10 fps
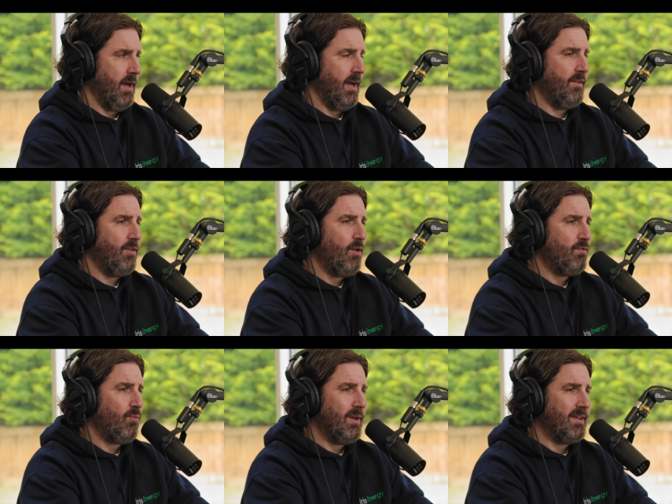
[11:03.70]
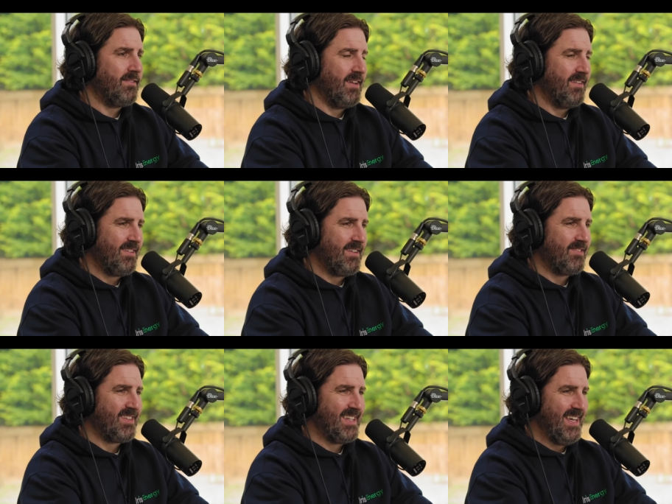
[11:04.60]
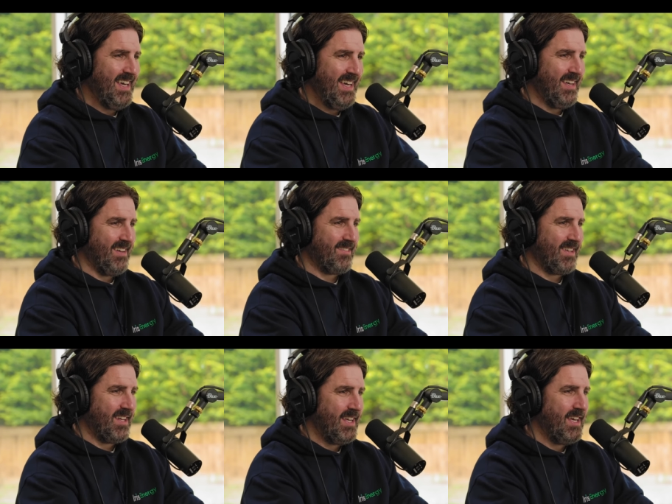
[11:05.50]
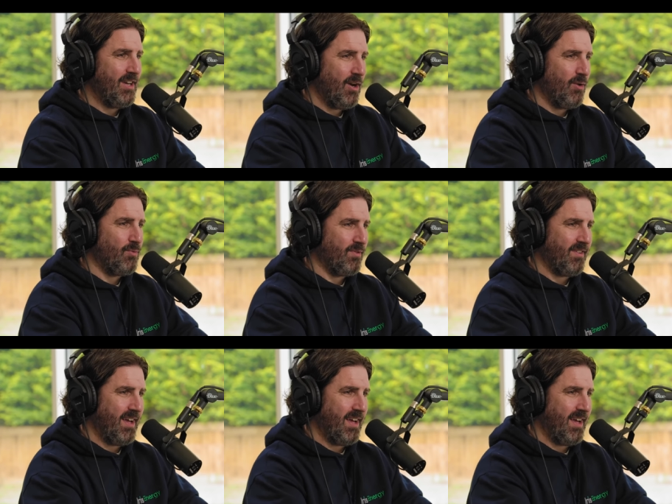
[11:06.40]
And are those wallets essentially his and he owns